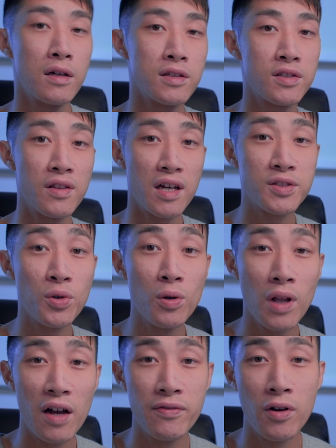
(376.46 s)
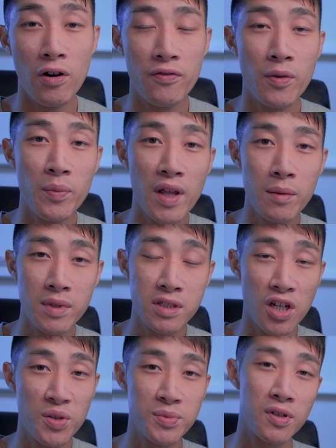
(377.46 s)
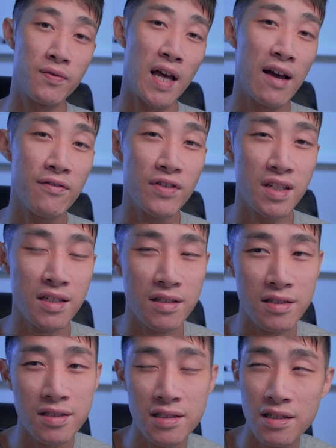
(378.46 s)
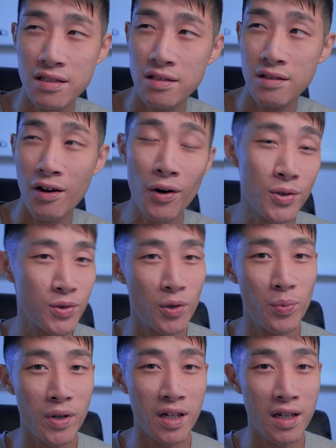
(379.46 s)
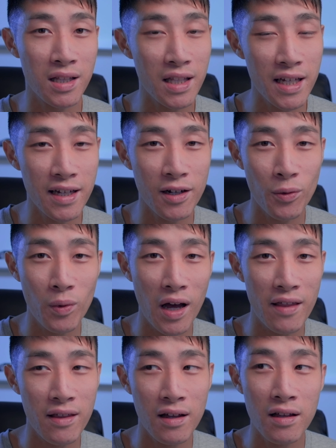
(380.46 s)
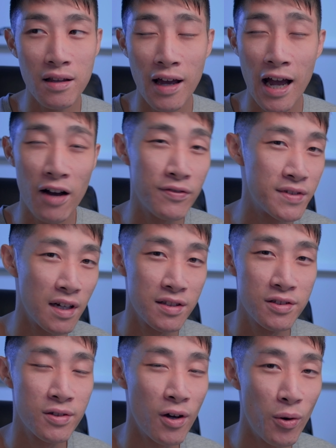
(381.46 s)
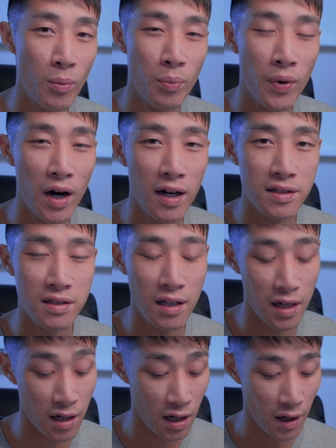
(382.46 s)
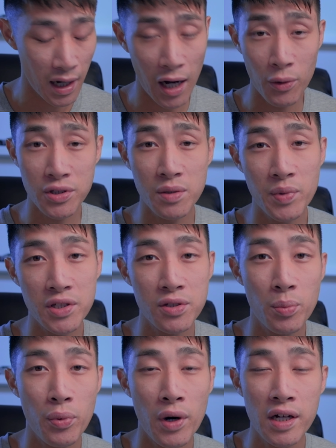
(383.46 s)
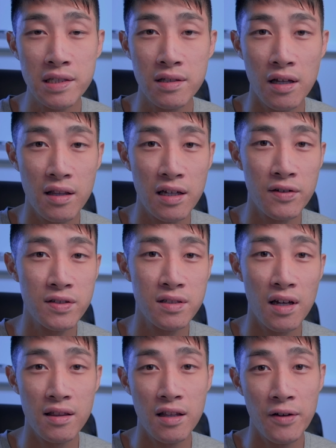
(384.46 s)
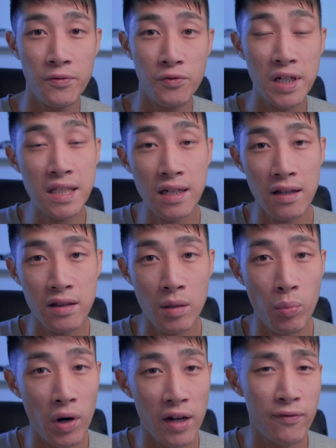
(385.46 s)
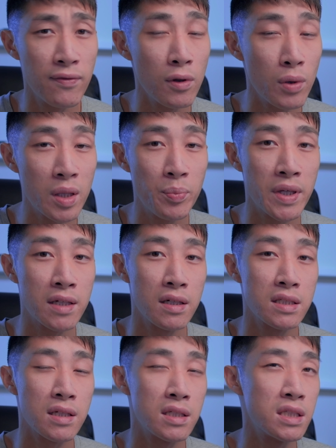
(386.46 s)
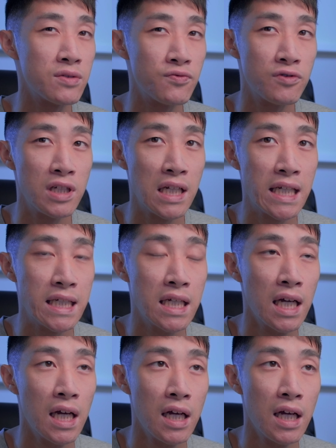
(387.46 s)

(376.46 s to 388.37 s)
So that's all I've got from them in terms of evidence. It's not super clear whether they have done certain parts. Like, I was a bit surprised that they said they've redone the brake fluid, because I didn't really